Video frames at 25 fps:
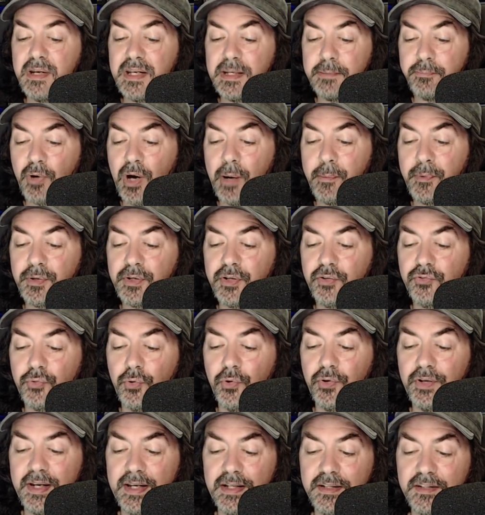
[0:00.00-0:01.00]
MIDI parameter
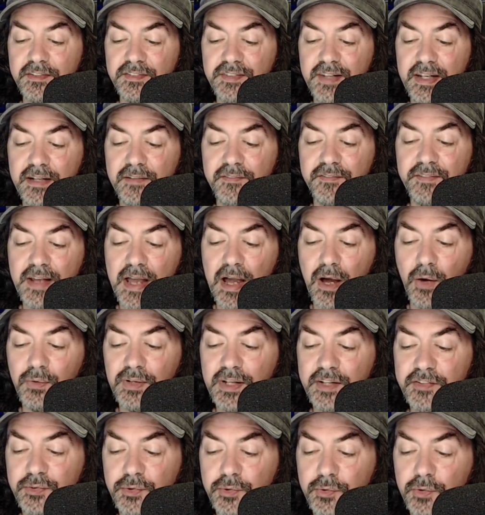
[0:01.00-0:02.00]
control. Helix Native now
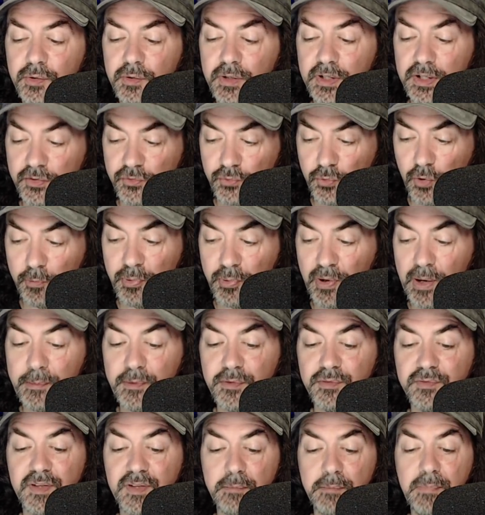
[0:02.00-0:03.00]
lets you control
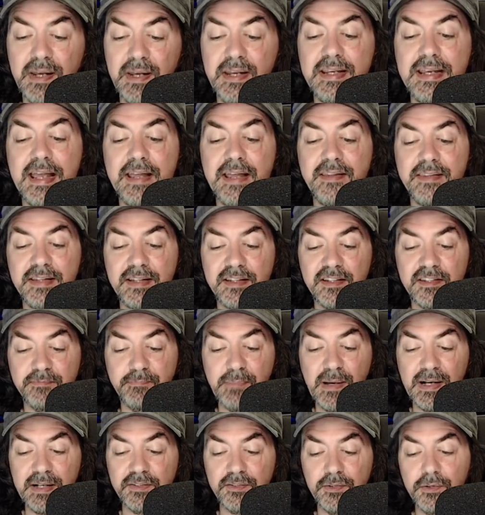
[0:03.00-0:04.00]
parameters via MIDI and the
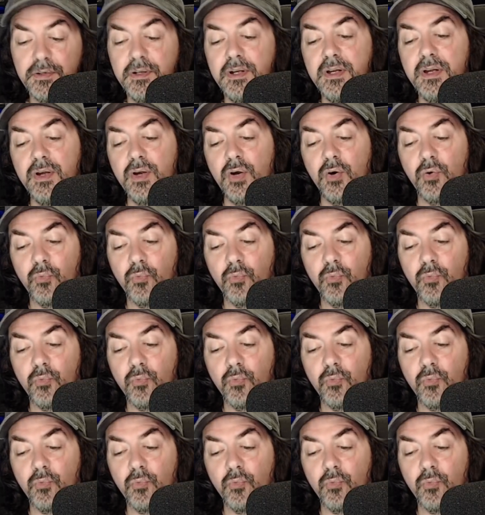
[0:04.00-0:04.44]
inspector.